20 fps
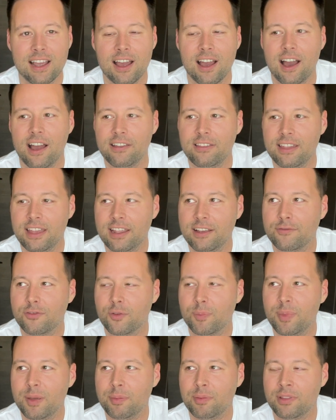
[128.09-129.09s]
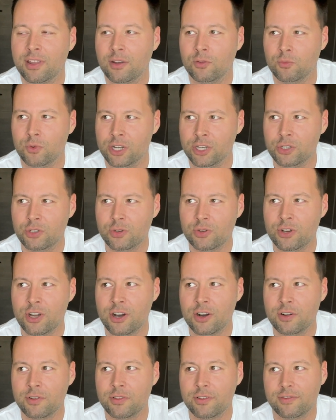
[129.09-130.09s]
I think for people that want to
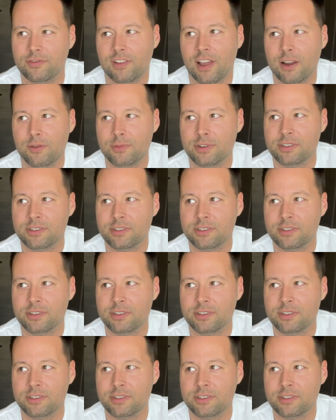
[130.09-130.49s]
know, the flight was